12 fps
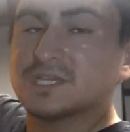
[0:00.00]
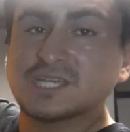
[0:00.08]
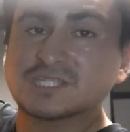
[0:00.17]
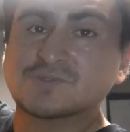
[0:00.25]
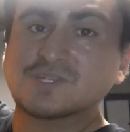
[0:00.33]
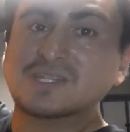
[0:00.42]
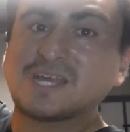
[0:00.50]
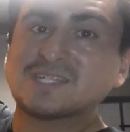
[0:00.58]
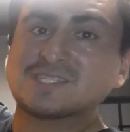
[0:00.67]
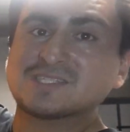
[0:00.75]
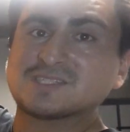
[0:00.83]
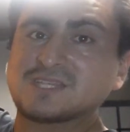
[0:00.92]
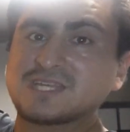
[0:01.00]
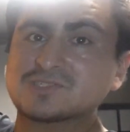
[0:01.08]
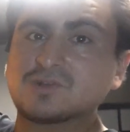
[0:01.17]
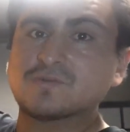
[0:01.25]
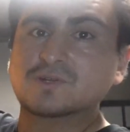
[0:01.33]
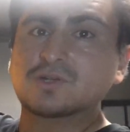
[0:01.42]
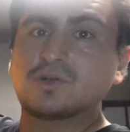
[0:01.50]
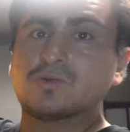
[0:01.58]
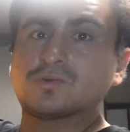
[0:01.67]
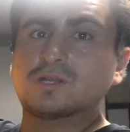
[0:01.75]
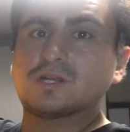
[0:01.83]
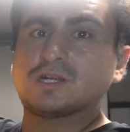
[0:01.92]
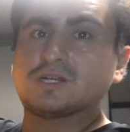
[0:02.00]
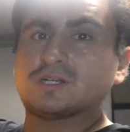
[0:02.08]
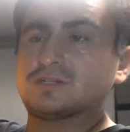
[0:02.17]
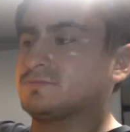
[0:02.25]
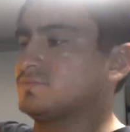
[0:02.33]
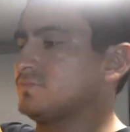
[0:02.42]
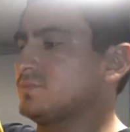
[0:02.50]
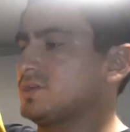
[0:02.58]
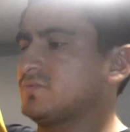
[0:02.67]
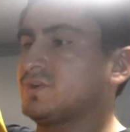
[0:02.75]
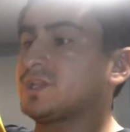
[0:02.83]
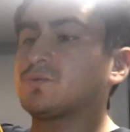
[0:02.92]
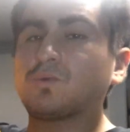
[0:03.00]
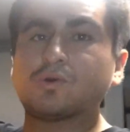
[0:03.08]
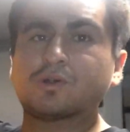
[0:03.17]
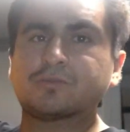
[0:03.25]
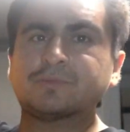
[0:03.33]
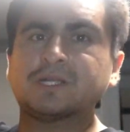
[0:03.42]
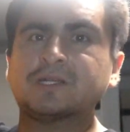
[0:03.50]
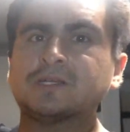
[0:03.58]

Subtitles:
It's really nice. It's a nice overcoat, really warm.